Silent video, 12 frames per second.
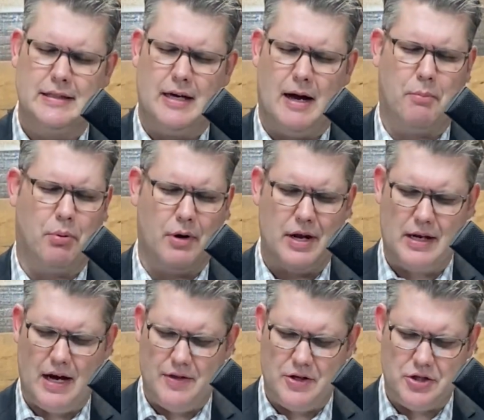I pray,
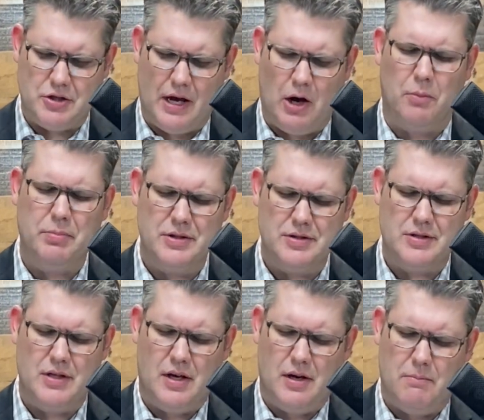God, that you help us,
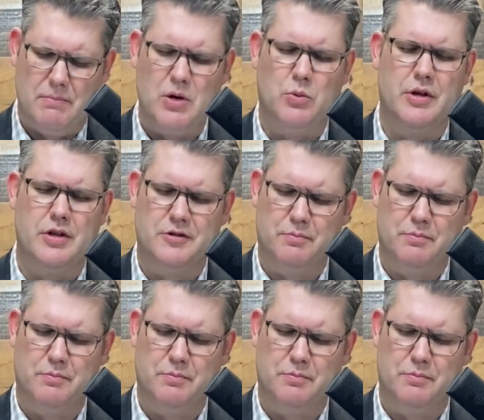be with us,